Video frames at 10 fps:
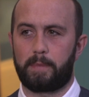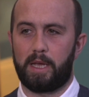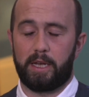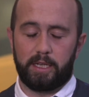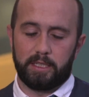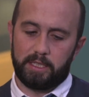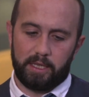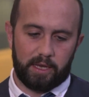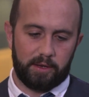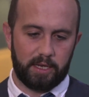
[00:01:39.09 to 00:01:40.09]
And I can say
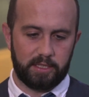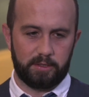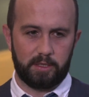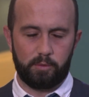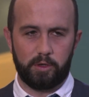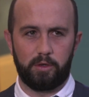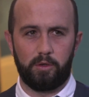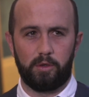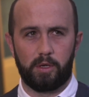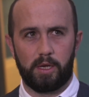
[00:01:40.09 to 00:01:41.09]
that as someone who,